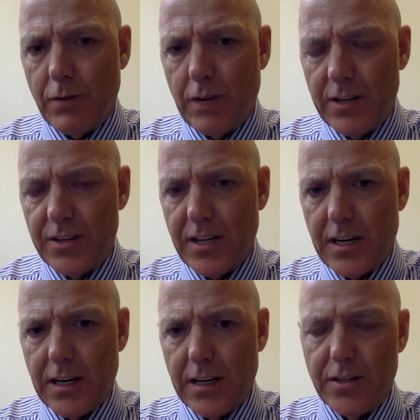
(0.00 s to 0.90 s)
rents
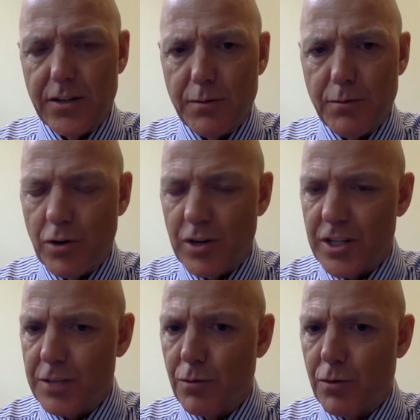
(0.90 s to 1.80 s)
and
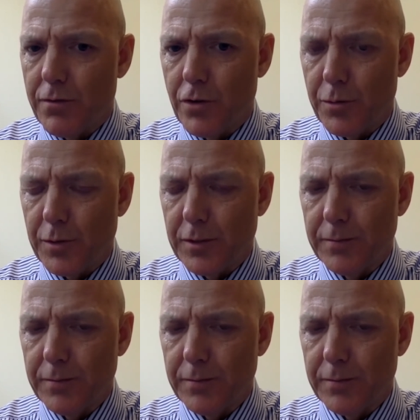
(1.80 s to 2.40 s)
mortgages more affordable.